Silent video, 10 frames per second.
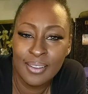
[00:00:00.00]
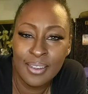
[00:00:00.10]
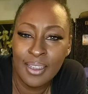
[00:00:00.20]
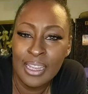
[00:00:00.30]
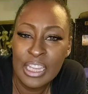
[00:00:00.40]

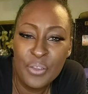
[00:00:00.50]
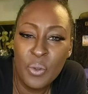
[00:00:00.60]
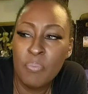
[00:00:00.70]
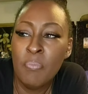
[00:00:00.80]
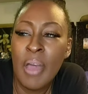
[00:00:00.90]
You would
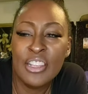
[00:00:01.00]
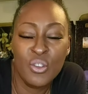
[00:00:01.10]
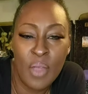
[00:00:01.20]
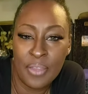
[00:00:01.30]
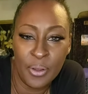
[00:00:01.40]
much
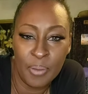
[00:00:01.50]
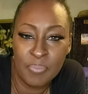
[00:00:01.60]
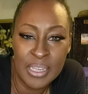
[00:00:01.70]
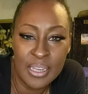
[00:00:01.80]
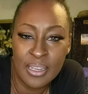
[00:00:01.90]
rather
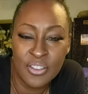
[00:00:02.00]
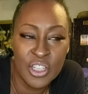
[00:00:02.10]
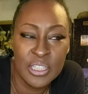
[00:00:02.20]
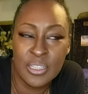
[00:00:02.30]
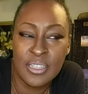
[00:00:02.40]
me just
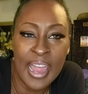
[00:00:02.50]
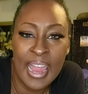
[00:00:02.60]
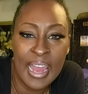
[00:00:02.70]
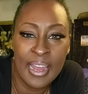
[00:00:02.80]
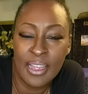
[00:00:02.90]

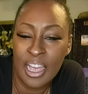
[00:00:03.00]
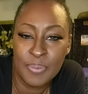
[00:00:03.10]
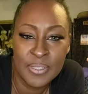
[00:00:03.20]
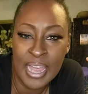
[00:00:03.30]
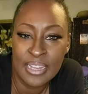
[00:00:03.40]
stay
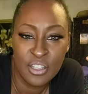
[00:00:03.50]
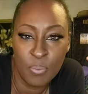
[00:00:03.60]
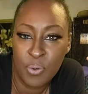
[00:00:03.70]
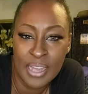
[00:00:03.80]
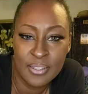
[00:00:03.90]
upset,
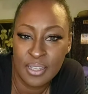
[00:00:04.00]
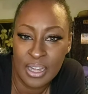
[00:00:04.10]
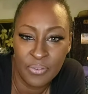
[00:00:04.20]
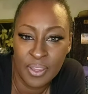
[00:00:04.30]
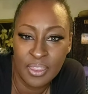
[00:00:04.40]
depressed and
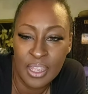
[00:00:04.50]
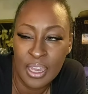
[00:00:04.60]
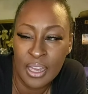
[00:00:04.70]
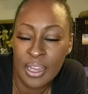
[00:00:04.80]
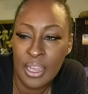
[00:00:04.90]
everything
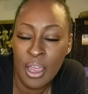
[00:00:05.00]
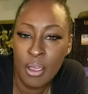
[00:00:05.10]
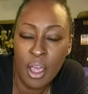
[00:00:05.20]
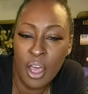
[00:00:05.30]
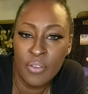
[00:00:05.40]

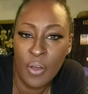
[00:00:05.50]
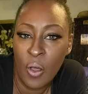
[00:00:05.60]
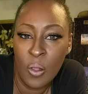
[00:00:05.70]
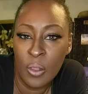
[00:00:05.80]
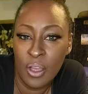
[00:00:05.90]
of
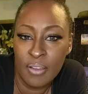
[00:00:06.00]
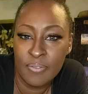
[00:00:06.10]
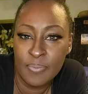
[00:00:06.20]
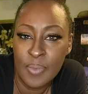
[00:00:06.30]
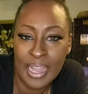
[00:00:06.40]
all of
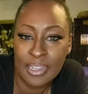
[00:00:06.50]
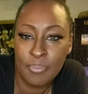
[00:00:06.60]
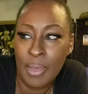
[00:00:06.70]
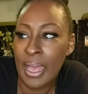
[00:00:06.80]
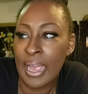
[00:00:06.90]
like
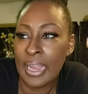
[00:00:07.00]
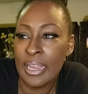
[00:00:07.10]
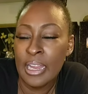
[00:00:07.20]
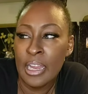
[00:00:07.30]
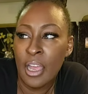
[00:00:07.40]
my
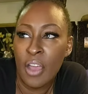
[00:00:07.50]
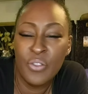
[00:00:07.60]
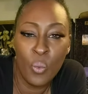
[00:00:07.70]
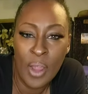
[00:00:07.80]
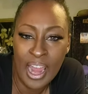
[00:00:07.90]
of the
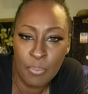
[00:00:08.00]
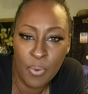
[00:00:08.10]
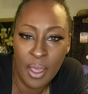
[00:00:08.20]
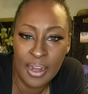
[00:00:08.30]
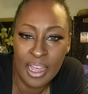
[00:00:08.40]
way I brought
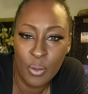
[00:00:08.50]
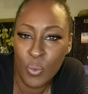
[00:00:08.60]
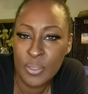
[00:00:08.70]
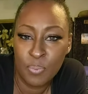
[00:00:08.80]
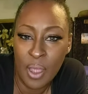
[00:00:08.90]
up was
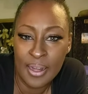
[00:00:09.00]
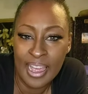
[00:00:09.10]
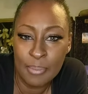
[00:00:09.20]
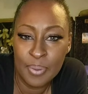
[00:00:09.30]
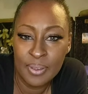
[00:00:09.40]
brought up
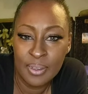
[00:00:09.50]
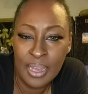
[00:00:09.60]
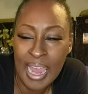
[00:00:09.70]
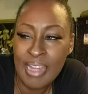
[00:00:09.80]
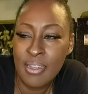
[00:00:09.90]

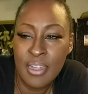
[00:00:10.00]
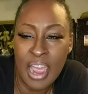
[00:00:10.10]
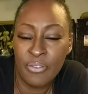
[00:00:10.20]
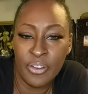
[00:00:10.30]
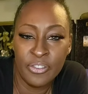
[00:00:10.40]
and never
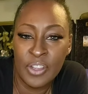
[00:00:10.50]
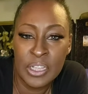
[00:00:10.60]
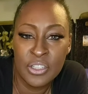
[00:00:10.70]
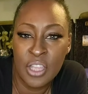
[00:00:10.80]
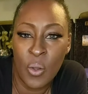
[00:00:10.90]
feel as
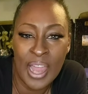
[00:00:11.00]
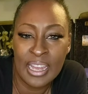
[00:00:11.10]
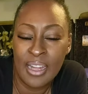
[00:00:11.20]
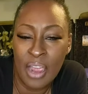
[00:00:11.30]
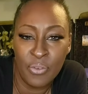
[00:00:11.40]
though I can
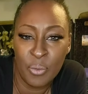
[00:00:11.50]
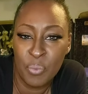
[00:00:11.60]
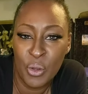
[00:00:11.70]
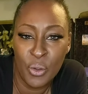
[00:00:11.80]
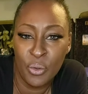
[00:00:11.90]
ever
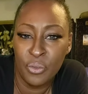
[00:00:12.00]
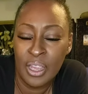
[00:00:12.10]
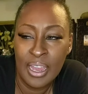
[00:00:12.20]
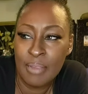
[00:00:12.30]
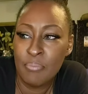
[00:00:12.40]
move
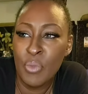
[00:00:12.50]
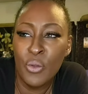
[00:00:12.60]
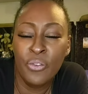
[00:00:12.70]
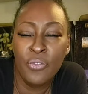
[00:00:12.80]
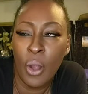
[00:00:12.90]
and move
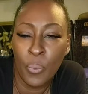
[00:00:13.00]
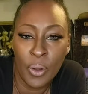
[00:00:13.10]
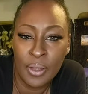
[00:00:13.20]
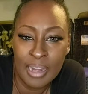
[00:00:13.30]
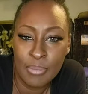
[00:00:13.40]
forward
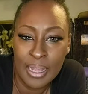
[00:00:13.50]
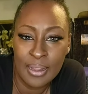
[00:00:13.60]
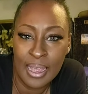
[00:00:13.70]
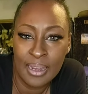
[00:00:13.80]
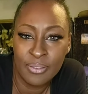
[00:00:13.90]
in my
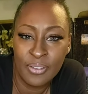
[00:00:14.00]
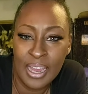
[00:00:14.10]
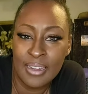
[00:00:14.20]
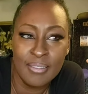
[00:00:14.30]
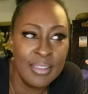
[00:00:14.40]
life. And uh,
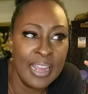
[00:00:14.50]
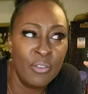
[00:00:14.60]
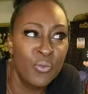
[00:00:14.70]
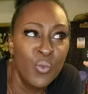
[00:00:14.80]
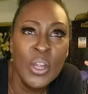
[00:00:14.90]
like
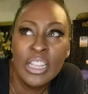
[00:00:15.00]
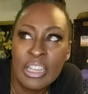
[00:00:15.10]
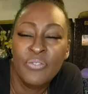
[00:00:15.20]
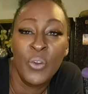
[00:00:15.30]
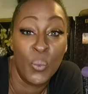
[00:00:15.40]
really for
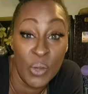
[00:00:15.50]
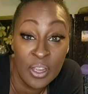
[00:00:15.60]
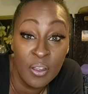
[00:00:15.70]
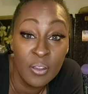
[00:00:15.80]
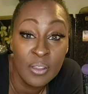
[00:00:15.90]

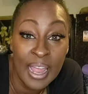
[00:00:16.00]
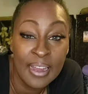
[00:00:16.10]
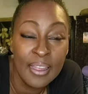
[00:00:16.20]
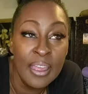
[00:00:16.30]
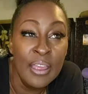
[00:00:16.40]
real, like,
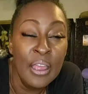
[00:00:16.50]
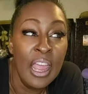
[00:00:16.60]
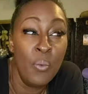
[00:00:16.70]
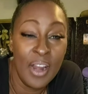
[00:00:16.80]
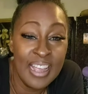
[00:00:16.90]
and when
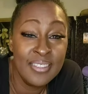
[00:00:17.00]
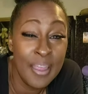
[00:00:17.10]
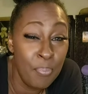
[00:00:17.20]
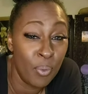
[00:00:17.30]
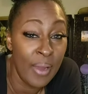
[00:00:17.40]
I say
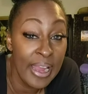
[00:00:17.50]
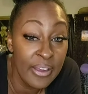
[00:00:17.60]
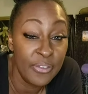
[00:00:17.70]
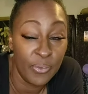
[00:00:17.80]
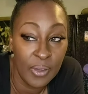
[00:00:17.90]
break
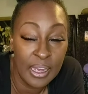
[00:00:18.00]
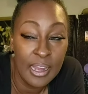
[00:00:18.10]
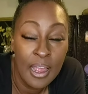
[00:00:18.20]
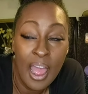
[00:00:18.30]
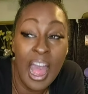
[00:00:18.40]
free,
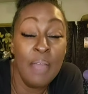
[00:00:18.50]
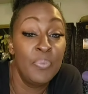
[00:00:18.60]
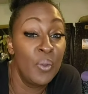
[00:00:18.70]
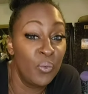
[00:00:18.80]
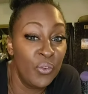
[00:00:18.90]
I'm
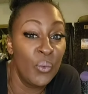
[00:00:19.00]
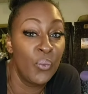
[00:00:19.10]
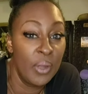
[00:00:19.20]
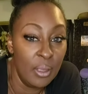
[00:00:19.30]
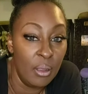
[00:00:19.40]
for
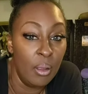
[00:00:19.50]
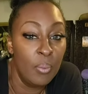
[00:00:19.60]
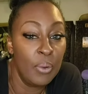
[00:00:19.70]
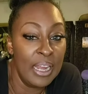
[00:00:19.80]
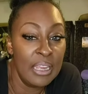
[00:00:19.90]
real
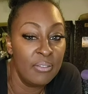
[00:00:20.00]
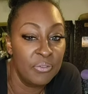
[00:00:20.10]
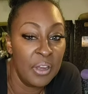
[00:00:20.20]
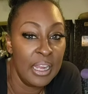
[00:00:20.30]
breaking free